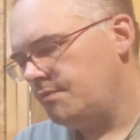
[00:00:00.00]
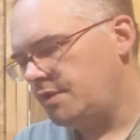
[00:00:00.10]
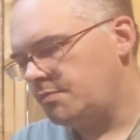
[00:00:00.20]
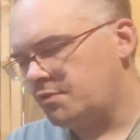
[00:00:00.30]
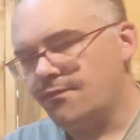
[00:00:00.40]

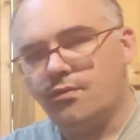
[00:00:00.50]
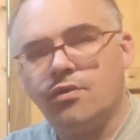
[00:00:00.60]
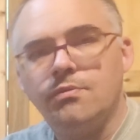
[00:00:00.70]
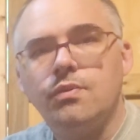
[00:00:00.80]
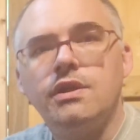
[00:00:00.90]
it's
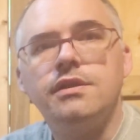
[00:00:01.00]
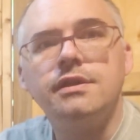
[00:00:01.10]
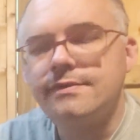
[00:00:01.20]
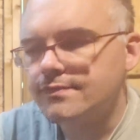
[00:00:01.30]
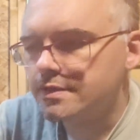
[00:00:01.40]
performed well
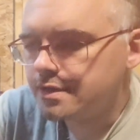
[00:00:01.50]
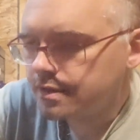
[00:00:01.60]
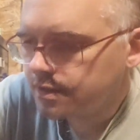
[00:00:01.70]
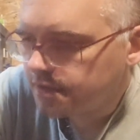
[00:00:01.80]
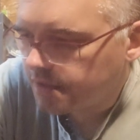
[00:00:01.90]
enough
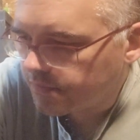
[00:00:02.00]
that I